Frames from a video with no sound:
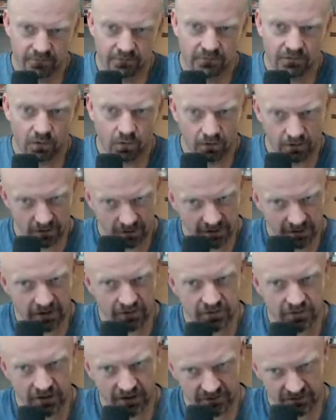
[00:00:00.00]
Or yeah,
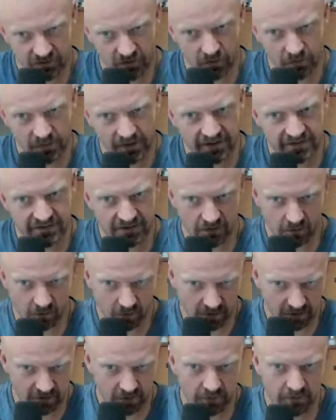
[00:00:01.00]
as Truth Blast said, or
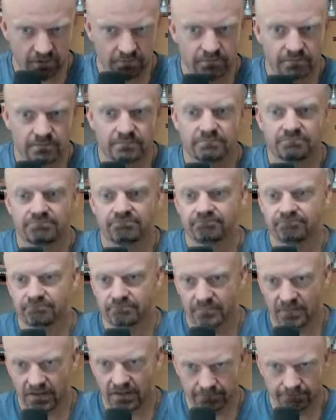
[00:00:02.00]
aluminum.
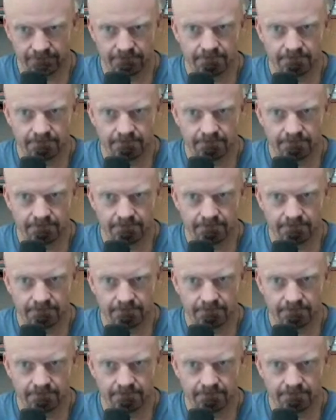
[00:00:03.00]
Yeah.